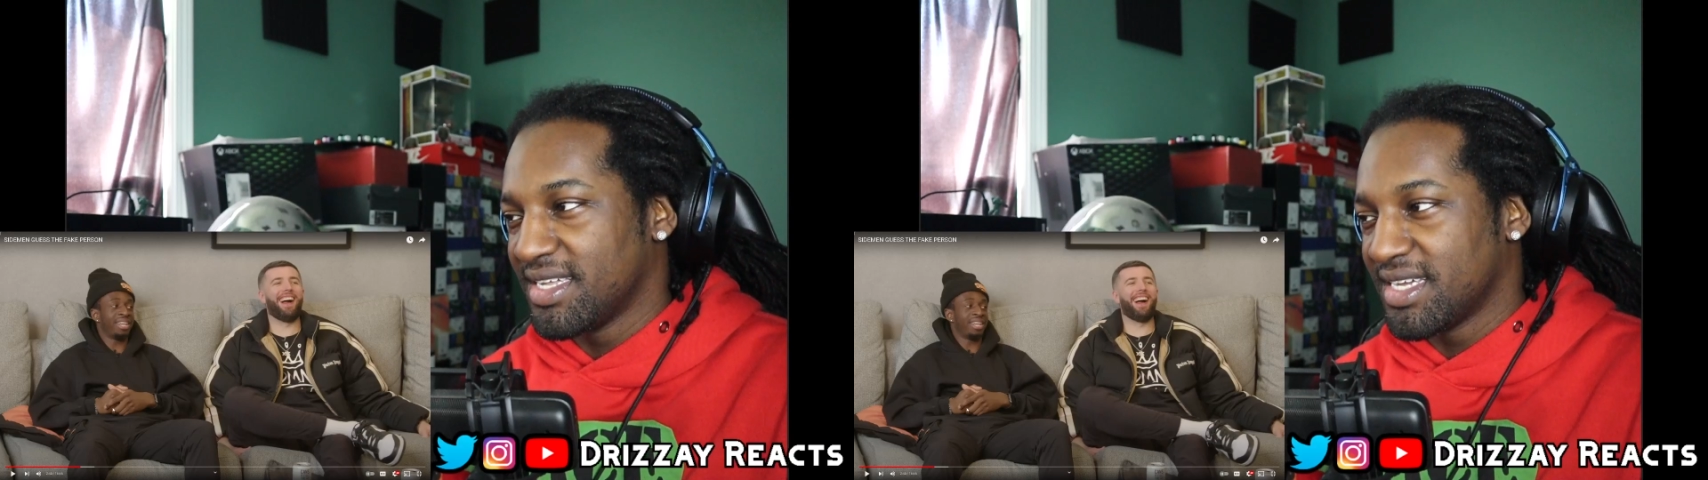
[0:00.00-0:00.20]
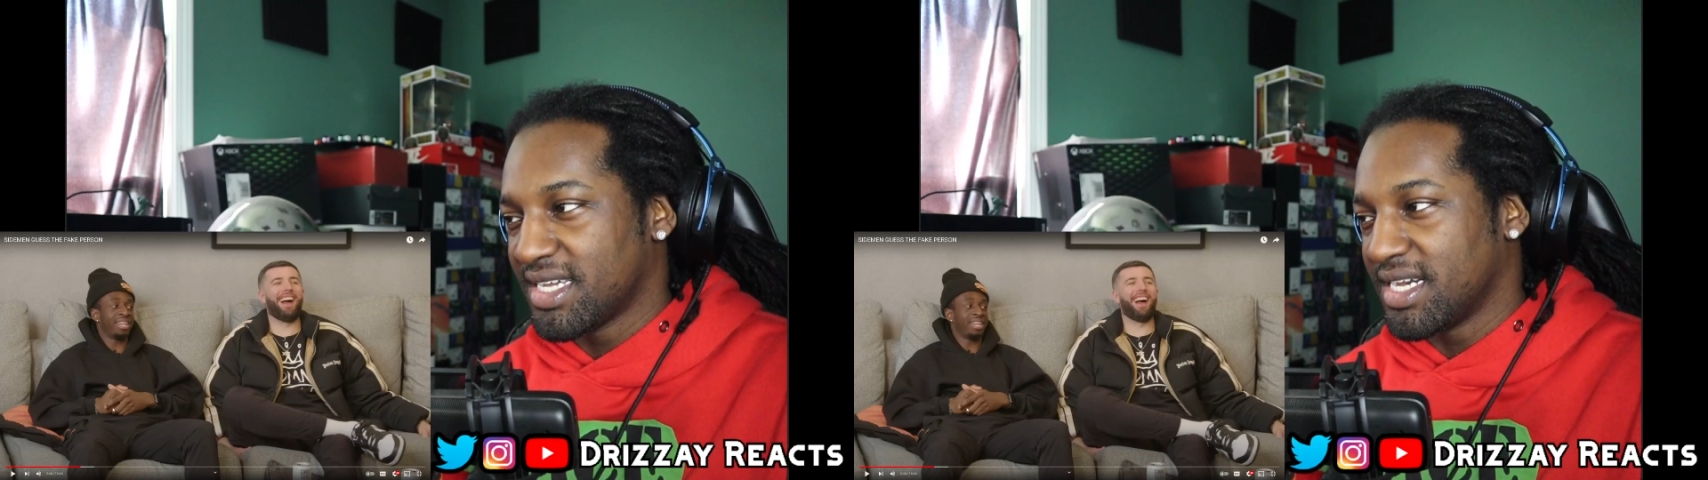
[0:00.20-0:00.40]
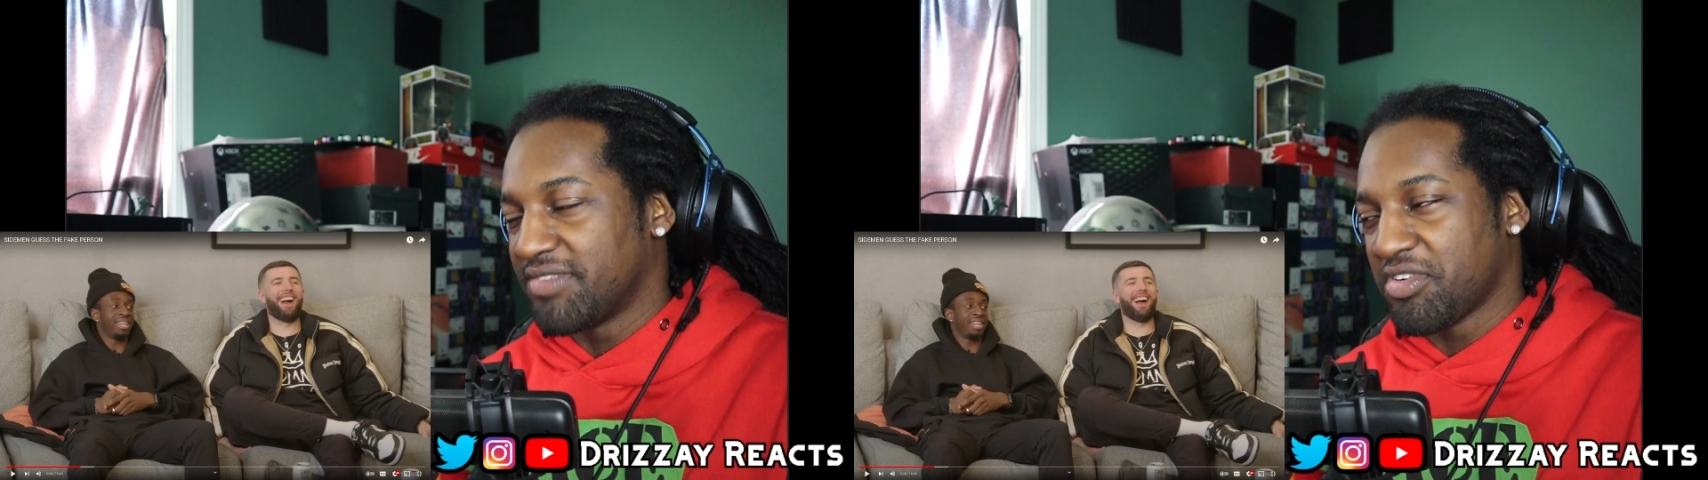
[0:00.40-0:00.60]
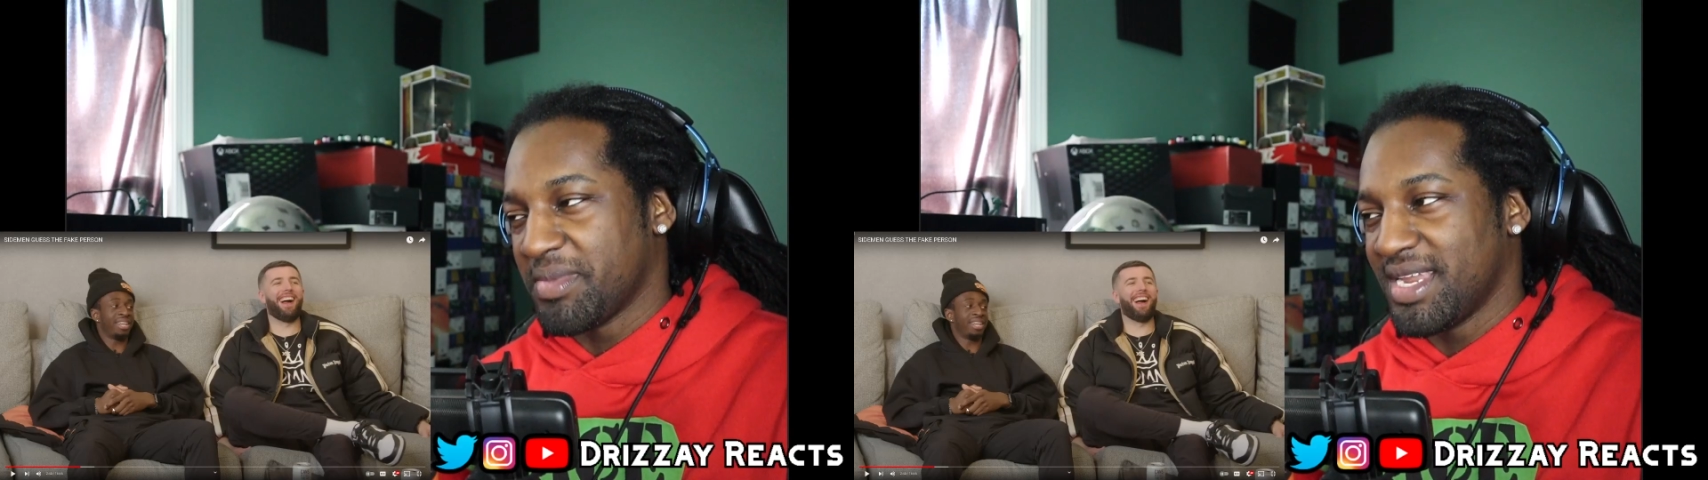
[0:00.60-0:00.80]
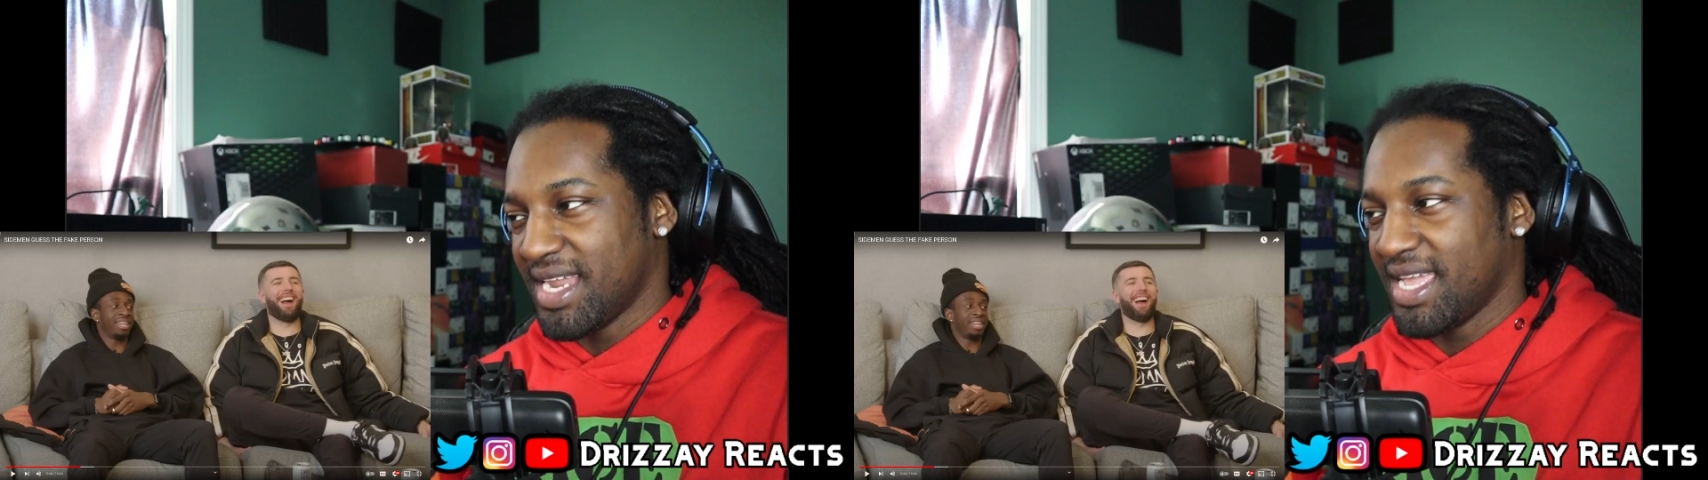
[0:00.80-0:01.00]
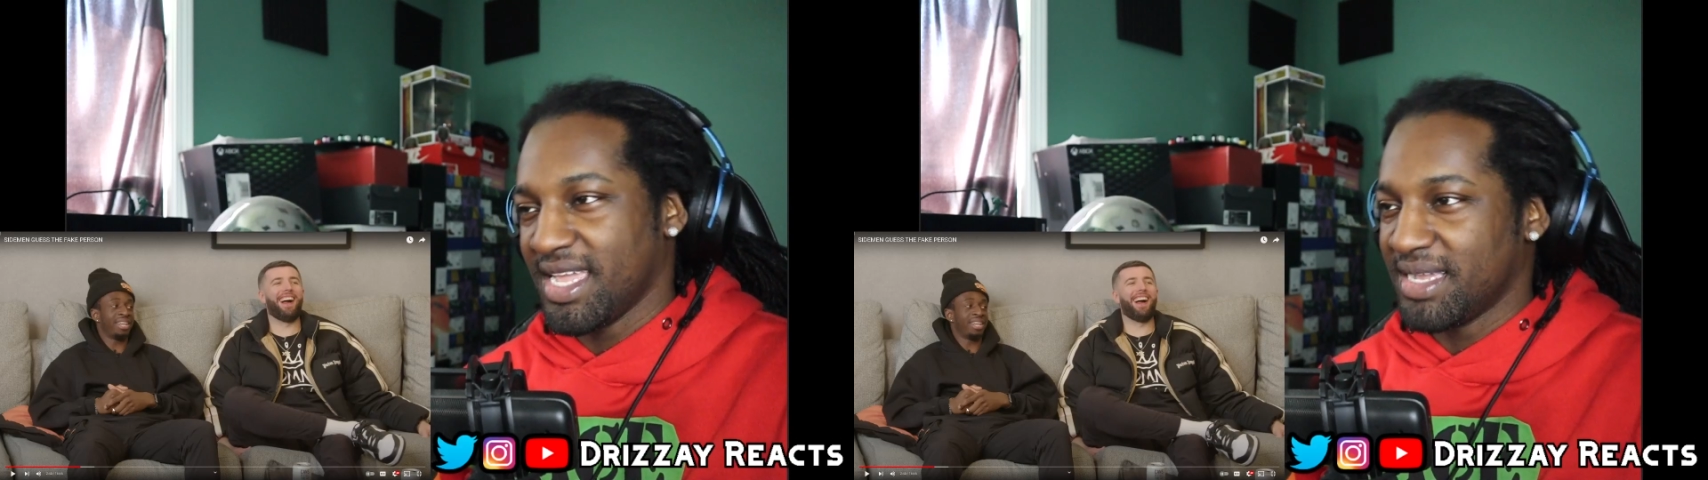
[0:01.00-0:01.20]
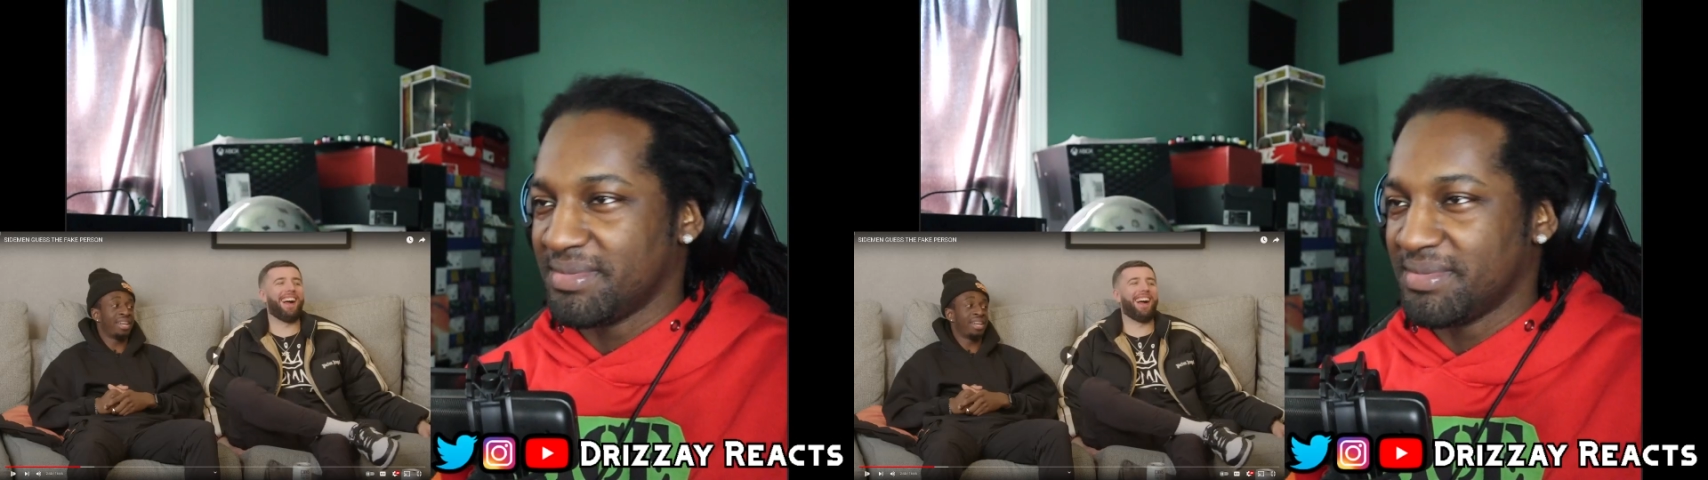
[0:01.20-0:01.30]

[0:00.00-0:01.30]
government name.